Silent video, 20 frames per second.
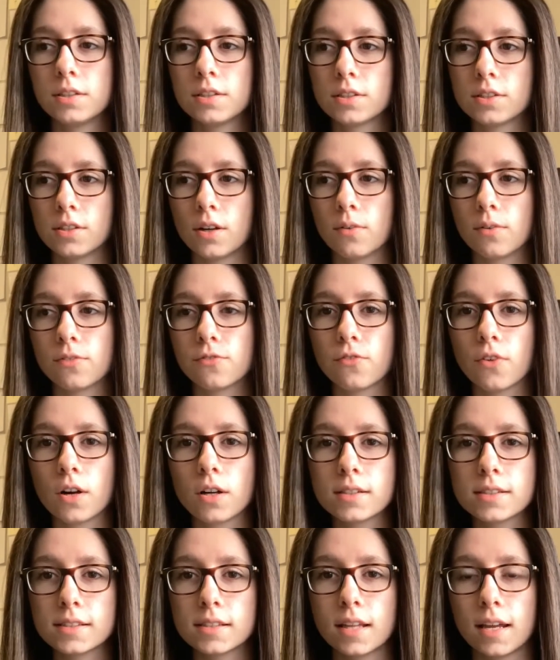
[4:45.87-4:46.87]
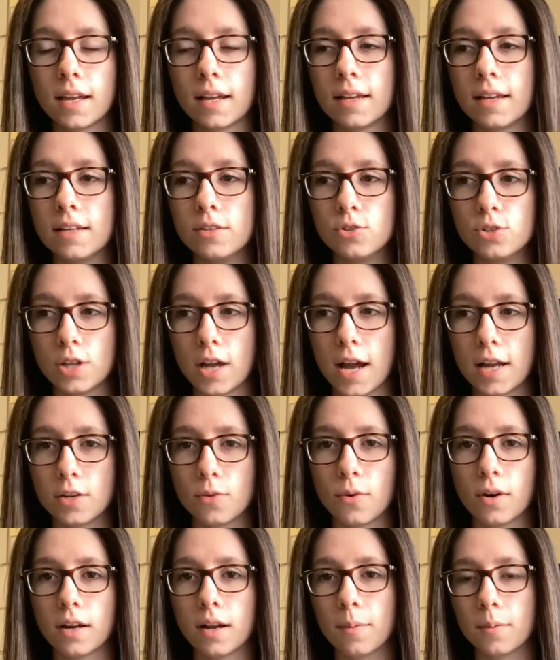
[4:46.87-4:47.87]
So the first thing, in
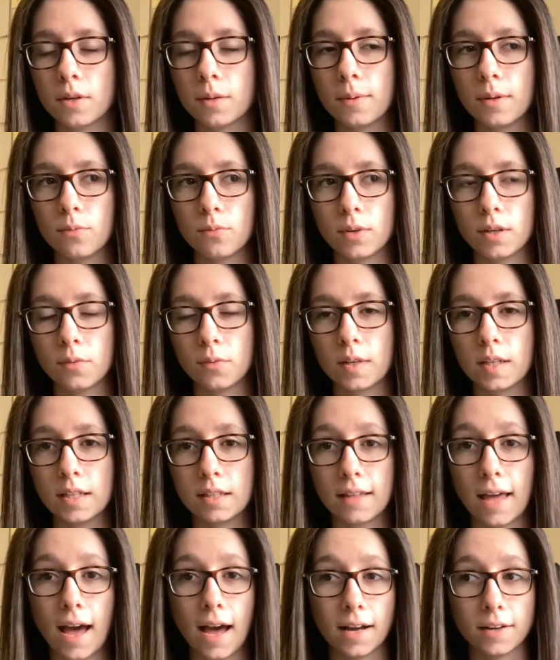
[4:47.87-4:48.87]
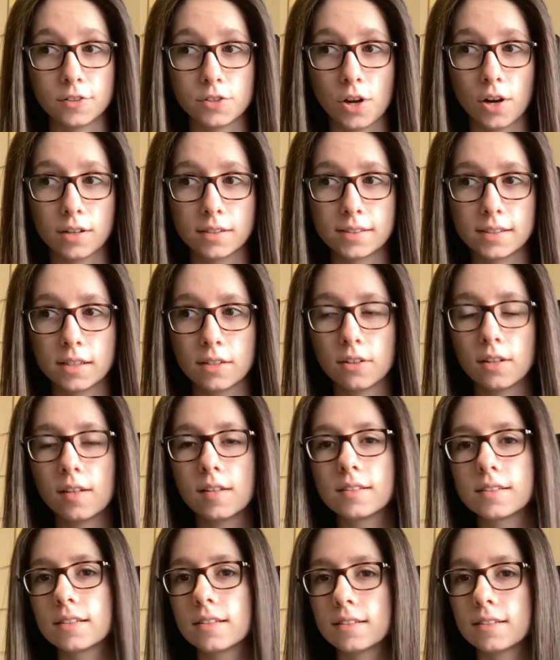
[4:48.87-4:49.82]
January, I'm going to be rereading the Akatar series.